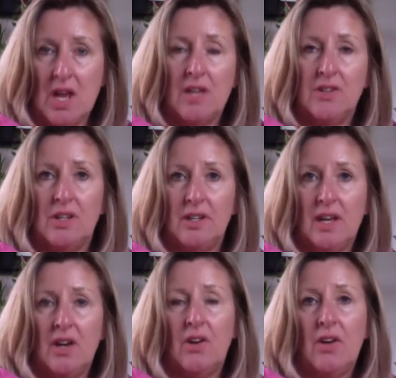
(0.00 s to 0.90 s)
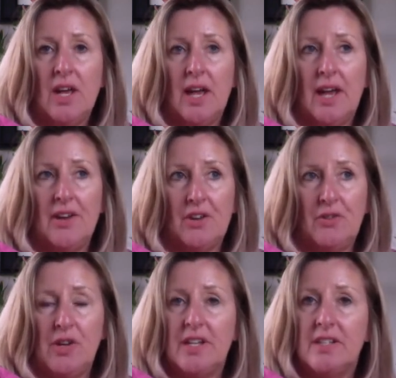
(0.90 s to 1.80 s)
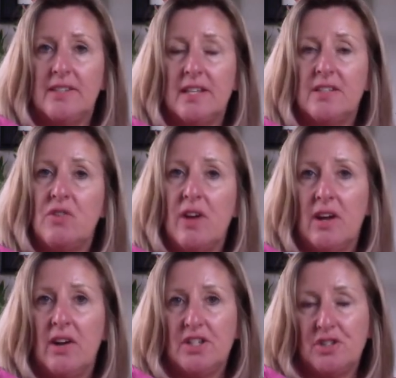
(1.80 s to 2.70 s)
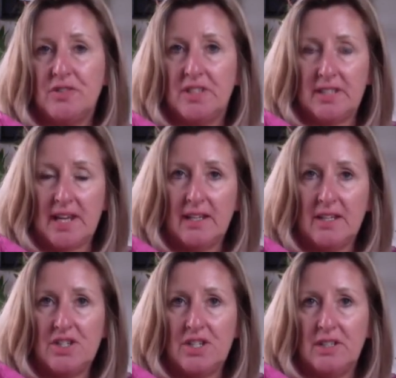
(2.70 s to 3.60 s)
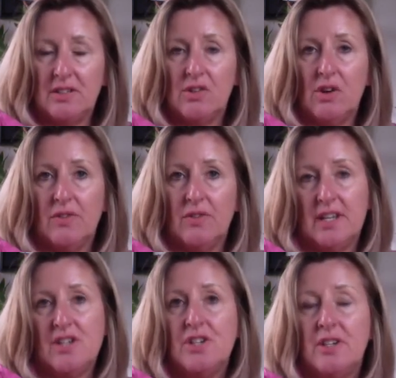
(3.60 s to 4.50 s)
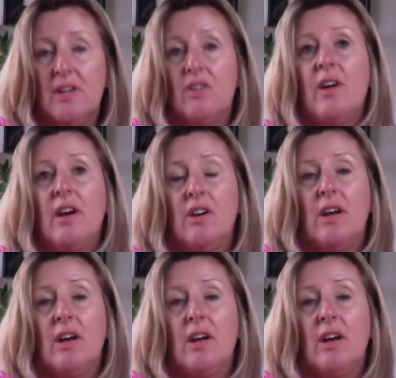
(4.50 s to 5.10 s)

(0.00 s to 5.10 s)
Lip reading: So now, I don't know if you get a sense of how I shifted the energy in this conversation now of how